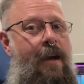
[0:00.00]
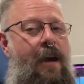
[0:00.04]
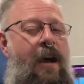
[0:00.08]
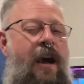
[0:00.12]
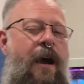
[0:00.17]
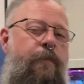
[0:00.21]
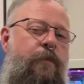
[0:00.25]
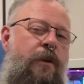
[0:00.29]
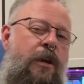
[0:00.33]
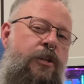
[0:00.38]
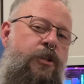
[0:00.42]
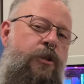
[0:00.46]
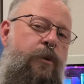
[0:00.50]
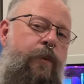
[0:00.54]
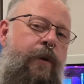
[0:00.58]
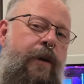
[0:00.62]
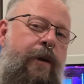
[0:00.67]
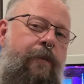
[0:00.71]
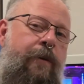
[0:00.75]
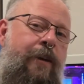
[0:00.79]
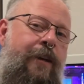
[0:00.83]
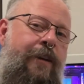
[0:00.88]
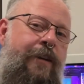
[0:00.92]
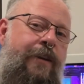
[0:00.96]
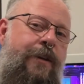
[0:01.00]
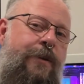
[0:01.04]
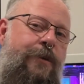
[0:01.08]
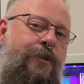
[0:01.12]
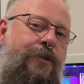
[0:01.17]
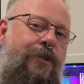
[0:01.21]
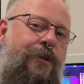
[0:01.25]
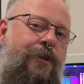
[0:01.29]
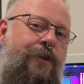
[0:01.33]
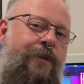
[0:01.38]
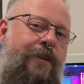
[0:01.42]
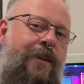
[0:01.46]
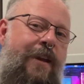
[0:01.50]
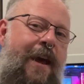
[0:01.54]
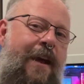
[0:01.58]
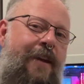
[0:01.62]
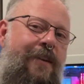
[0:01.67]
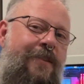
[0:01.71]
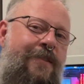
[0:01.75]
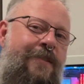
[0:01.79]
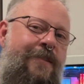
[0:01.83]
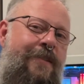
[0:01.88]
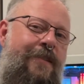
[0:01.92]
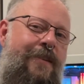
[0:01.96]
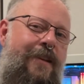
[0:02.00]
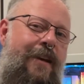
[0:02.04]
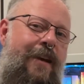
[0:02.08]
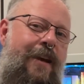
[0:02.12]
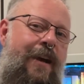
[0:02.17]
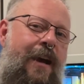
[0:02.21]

I'm not sure where I'm going to go to next.